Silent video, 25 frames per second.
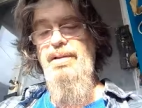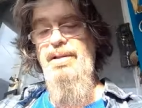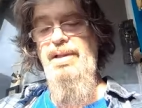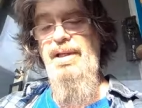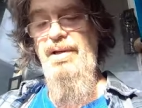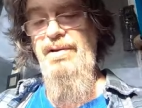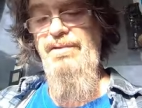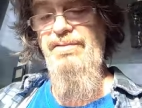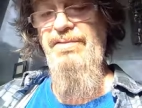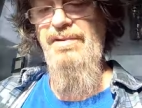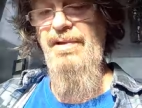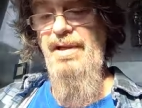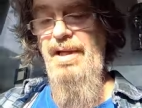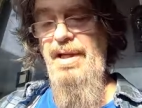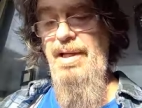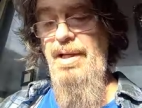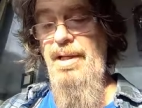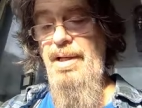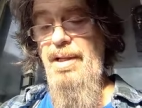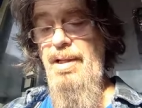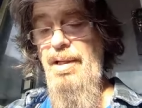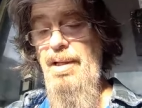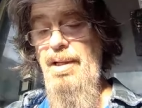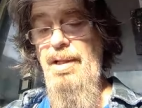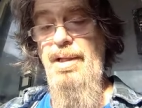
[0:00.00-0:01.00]
They
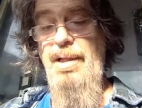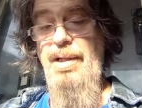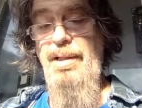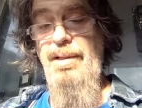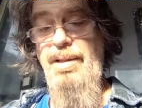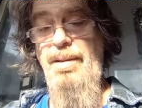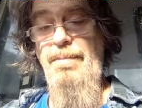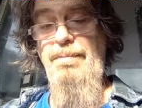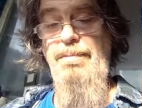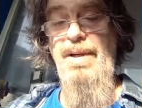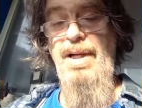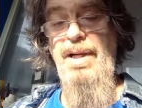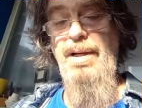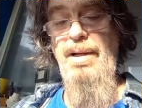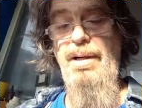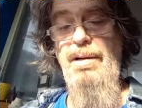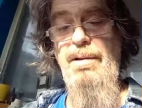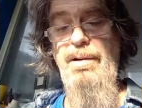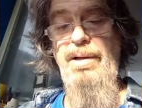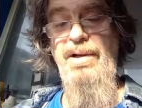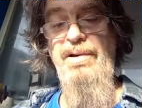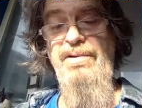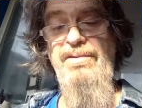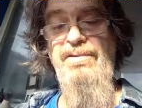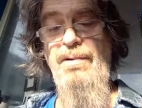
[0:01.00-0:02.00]
say the
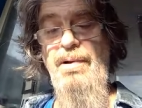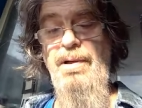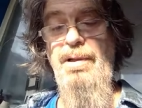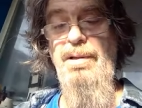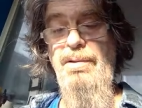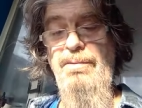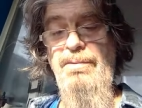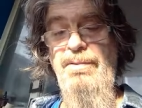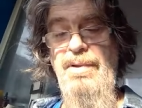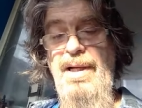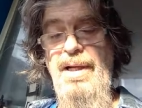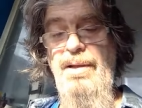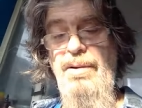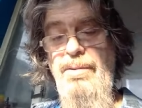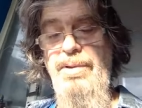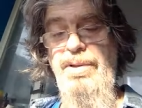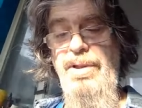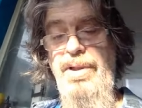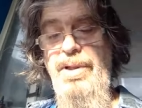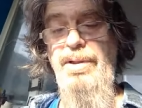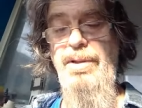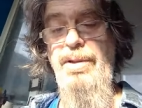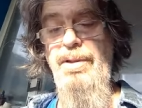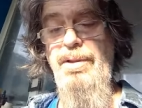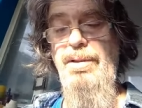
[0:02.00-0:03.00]
bear is all
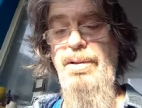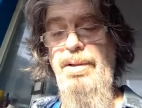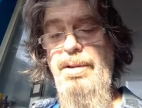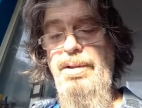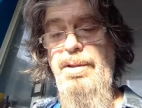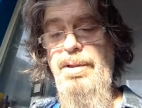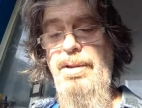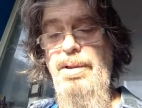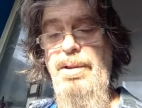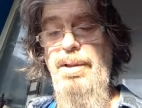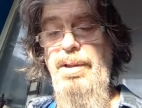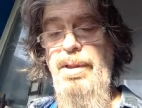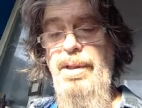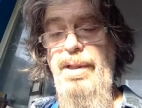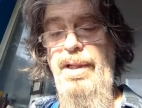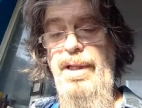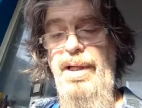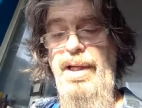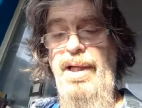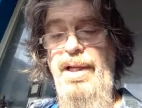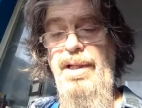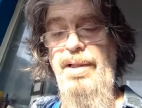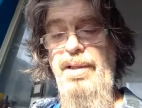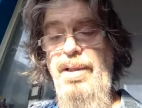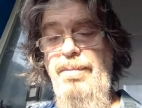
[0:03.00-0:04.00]
around here,
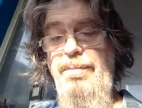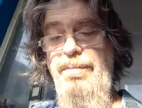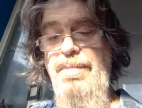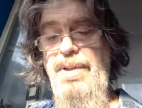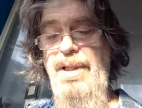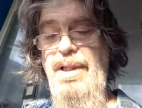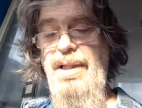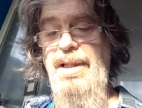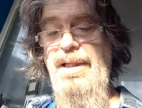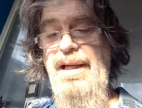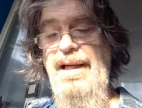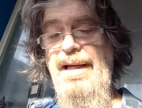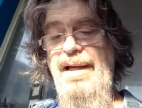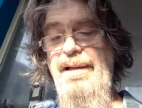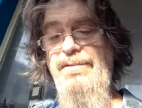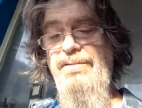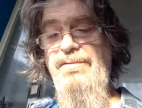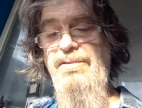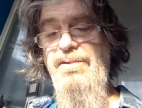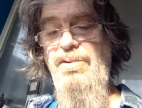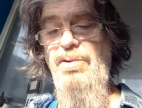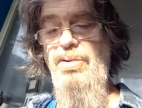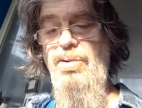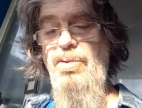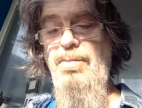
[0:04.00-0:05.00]
and the big
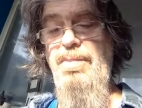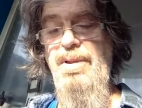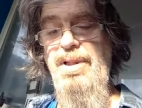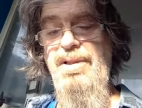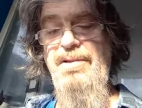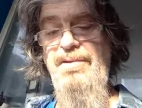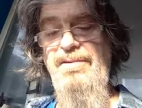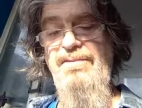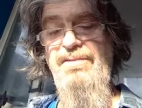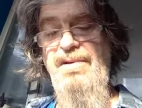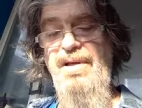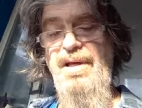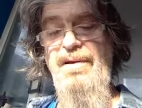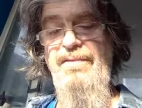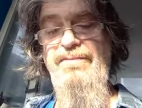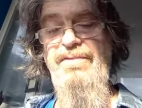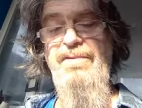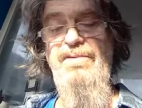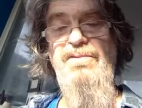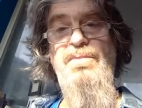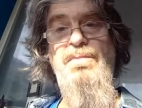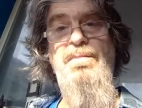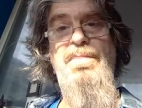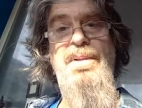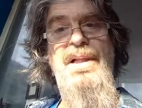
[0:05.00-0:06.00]
cats too, but the
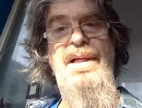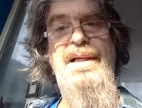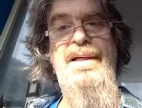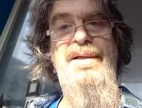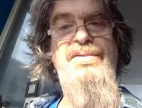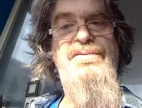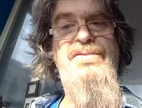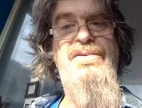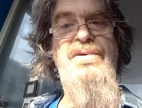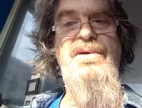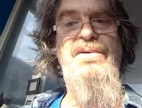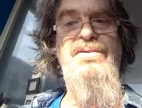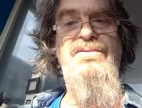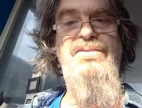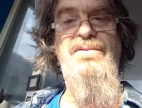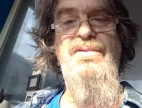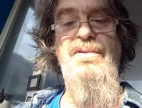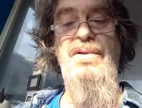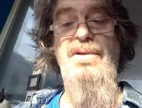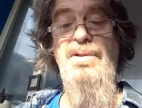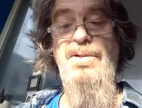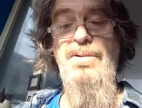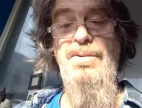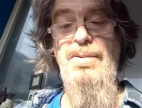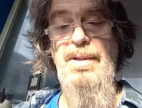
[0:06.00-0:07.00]
safest place is
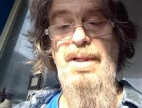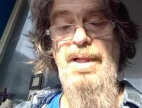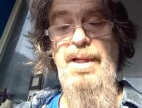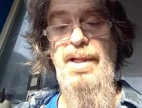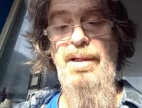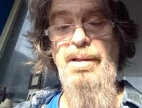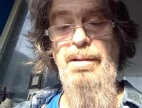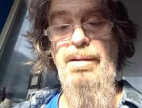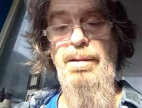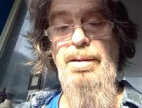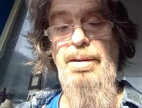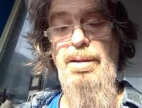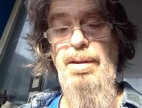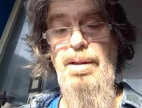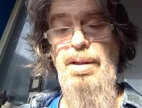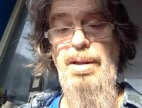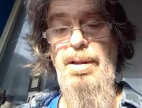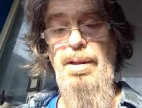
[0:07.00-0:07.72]
the trail.